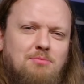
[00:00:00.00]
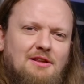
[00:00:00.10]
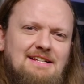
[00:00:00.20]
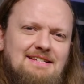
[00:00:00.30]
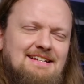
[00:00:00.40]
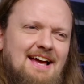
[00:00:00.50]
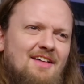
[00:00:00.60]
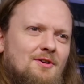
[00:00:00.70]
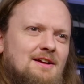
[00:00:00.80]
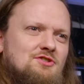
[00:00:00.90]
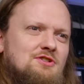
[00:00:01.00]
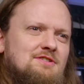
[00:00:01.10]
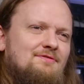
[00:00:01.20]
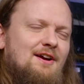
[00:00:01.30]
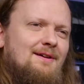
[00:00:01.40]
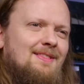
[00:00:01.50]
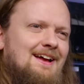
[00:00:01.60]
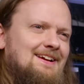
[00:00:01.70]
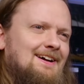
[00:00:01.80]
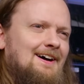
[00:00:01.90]
bleed together. It's just very
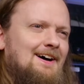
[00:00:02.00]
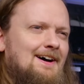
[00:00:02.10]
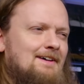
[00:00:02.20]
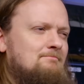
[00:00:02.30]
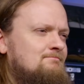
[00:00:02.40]
like uh,